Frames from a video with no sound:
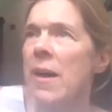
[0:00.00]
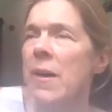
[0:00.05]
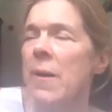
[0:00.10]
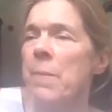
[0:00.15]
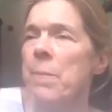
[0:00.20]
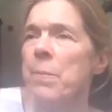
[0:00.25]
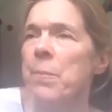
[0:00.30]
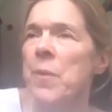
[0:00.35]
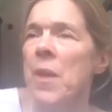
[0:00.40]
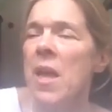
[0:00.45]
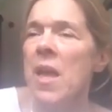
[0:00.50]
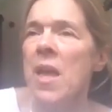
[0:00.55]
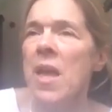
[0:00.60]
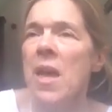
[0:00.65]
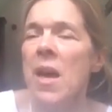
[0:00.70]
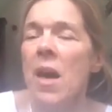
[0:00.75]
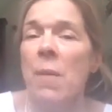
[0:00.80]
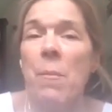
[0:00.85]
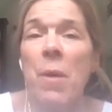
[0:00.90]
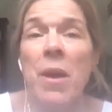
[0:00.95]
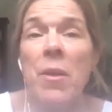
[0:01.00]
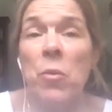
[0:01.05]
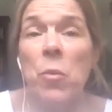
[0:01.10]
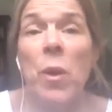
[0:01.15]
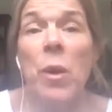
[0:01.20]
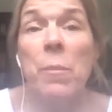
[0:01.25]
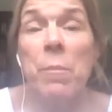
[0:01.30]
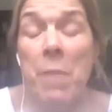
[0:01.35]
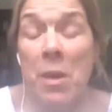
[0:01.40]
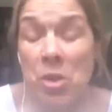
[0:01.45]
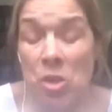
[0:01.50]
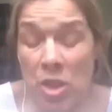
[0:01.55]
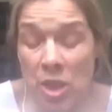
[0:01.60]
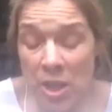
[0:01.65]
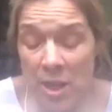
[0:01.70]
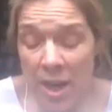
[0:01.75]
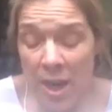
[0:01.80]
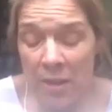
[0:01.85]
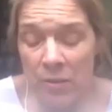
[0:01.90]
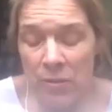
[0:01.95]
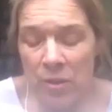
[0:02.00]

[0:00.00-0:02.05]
I might as well mention it now.